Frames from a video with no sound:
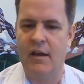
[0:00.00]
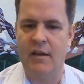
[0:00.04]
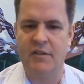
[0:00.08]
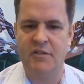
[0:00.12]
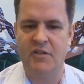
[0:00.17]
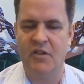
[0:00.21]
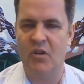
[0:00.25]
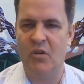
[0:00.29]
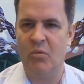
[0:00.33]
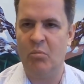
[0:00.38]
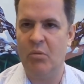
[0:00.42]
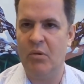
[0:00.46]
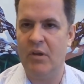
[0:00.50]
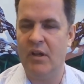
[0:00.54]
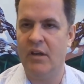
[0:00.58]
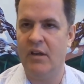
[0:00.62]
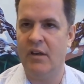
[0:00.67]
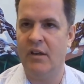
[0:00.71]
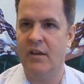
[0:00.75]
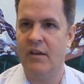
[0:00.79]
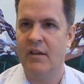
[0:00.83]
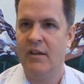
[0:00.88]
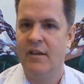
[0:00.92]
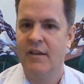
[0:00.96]
to have
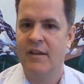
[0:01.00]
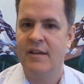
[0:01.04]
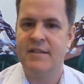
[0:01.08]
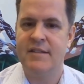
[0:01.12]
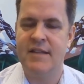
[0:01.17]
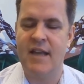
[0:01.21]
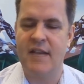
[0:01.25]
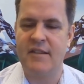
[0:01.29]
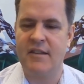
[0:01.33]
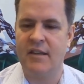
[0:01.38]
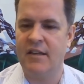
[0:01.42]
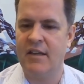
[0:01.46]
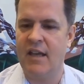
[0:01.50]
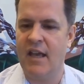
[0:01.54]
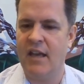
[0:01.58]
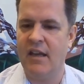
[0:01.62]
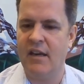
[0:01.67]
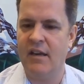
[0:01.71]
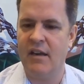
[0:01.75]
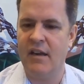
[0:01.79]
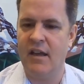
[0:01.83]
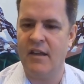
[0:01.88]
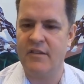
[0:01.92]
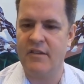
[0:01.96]
been
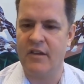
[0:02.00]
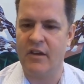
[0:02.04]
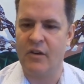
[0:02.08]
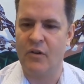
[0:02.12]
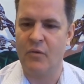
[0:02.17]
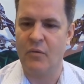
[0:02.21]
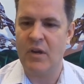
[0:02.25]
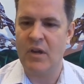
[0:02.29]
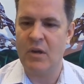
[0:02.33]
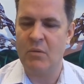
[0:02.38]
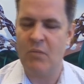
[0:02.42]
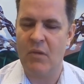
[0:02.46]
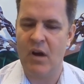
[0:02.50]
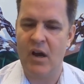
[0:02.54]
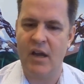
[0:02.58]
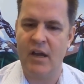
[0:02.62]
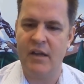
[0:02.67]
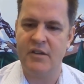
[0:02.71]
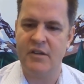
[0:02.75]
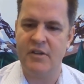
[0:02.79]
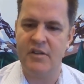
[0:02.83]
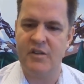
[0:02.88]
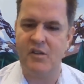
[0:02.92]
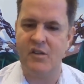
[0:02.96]
designated as a green
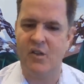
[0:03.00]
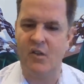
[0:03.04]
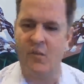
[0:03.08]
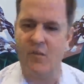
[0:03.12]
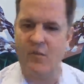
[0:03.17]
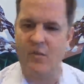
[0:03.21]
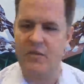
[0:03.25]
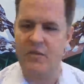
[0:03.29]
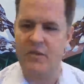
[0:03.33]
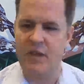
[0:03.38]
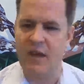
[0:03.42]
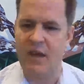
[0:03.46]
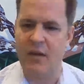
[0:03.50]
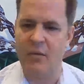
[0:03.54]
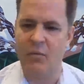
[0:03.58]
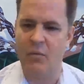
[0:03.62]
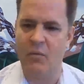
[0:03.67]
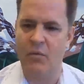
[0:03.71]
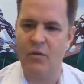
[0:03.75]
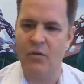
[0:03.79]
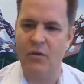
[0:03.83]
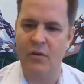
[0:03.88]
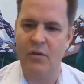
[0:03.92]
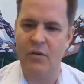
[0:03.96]
mine shows that
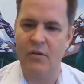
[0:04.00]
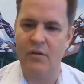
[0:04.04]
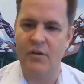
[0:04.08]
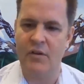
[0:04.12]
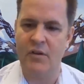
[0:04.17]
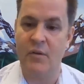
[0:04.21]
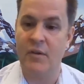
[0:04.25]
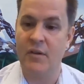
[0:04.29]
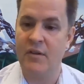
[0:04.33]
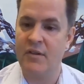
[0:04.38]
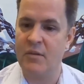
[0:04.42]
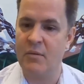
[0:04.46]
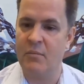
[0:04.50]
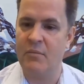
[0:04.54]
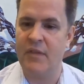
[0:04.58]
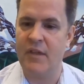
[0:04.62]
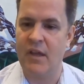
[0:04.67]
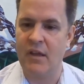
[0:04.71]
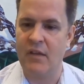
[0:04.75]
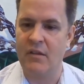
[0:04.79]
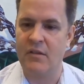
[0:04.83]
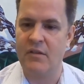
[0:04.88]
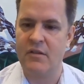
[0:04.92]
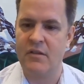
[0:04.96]
we're doing some
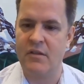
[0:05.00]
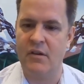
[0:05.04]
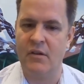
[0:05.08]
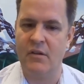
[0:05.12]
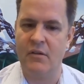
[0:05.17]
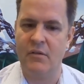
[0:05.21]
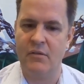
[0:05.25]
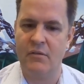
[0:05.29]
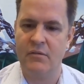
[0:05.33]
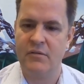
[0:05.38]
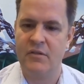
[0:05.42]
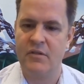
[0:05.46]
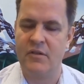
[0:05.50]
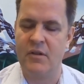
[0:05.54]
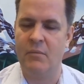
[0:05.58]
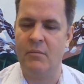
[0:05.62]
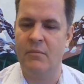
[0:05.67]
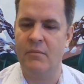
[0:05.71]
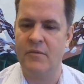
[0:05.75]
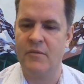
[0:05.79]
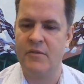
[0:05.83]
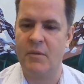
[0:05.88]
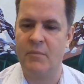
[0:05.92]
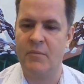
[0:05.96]
things,
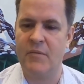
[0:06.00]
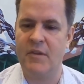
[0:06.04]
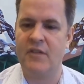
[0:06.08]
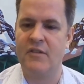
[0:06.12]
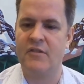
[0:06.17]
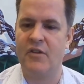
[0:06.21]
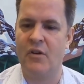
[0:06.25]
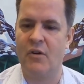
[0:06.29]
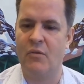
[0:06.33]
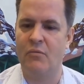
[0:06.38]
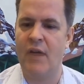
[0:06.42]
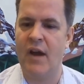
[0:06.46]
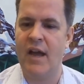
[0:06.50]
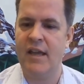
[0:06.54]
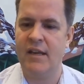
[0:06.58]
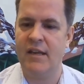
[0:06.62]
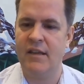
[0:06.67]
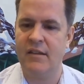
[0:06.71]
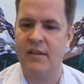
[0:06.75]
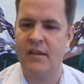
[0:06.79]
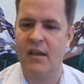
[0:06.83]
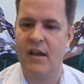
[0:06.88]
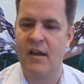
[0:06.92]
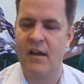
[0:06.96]
some things that are right
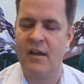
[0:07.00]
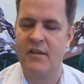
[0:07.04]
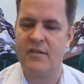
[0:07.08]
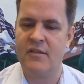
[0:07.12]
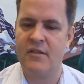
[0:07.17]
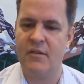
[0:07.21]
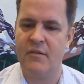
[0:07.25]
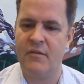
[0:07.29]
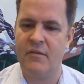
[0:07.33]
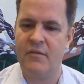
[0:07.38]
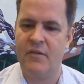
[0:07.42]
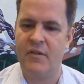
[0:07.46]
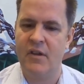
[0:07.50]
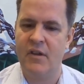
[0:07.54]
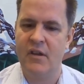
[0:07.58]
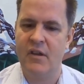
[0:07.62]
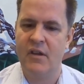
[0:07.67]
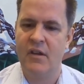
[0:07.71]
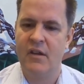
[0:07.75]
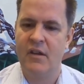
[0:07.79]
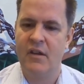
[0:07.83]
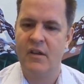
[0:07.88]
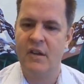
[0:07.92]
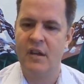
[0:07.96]
in the eyes of
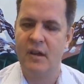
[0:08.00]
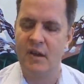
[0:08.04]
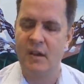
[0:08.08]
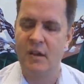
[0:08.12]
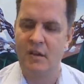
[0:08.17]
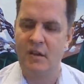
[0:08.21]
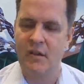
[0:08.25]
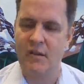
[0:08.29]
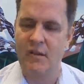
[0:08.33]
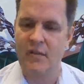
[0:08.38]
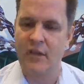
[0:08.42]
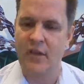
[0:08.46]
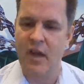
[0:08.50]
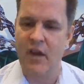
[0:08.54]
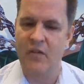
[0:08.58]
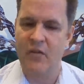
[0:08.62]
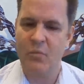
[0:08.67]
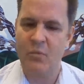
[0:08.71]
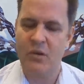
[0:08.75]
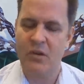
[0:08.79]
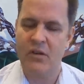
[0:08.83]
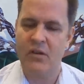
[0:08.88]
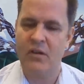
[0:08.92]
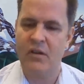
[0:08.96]
the
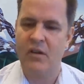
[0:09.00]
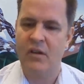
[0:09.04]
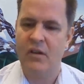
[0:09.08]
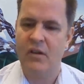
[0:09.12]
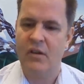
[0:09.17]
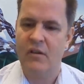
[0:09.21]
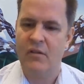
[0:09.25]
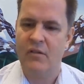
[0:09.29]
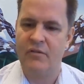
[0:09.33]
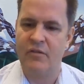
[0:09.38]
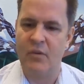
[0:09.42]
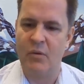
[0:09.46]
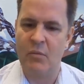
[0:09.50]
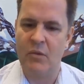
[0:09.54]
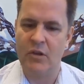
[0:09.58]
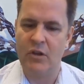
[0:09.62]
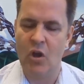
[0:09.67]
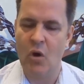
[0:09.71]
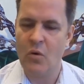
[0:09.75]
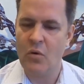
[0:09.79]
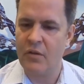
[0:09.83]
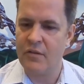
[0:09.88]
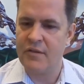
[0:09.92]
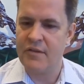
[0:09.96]
government. From a
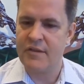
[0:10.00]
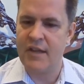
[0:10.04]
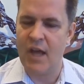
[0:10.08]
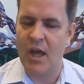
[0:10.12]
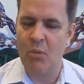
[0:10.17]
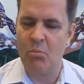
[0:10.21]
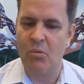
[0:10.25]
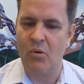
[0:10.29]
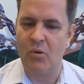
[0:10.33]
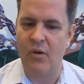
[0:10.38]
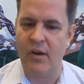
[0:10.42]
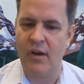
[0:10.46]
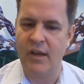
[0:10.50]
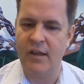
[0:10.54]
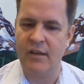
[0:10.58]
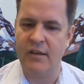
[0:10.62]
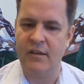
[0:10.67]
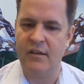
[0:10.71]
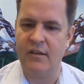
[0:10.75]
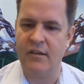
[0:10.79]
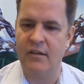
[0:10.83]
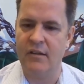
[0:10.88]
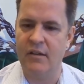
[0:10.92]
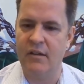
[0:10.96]
local
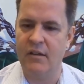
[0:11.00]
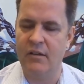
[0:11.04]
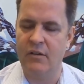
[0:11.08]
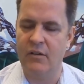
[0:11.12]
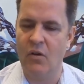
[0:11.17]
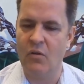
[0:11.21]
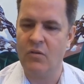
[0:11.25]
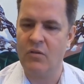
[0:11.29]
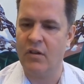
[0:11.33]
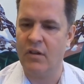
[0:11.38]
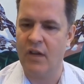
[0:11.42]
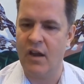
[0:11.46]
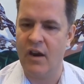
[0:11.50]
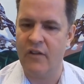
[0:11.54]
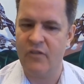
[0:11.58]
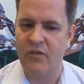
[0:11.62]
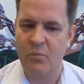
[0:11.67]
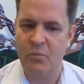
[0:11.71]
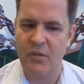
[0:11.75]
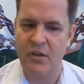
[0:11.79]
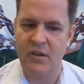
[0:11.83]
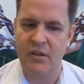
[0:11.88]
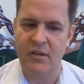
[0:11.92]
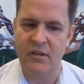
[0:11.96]
standpoint, the local
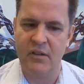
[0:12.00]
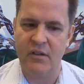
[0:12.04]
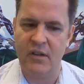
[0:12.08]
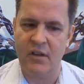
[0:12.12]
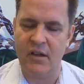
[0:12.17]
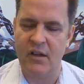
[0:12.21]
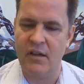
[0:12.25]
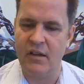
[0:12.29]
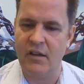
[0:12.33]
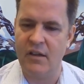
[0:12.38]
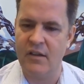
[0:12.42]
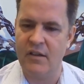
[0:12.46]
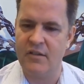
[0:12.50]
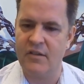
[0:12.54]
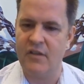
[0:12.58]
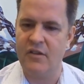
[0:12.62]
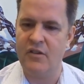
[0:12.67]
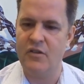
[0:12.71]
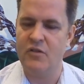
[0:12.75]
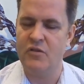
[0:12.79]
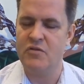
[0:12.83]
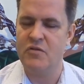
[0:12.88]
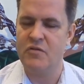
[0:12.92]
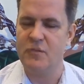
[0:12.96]
government is a
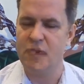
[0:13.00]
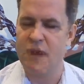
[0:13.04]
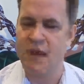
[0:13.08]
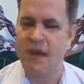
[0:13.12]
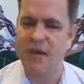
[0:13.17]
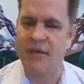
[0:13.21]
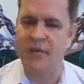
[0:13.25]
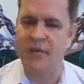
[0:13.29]
huge fan